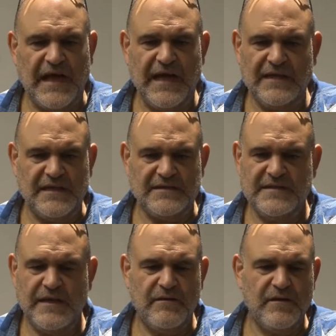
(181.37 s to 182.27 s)
islands.
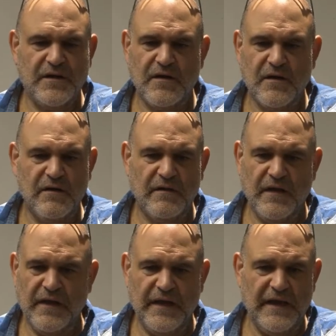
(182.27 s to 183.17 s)
They don't occur
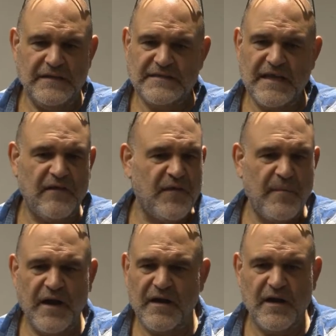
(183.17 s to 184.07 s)
in South
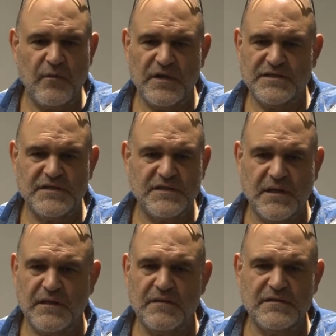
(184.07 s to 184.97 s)
America, which is the
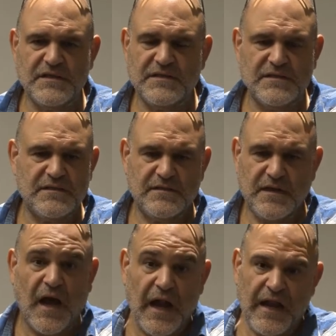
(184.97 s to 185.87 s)
closest
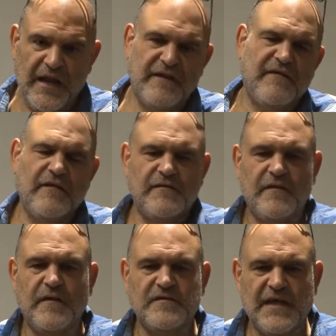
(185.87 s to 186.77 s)
continent
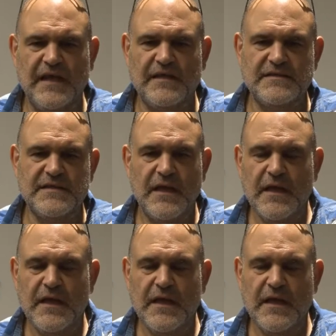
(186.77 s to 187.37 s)
to those islands.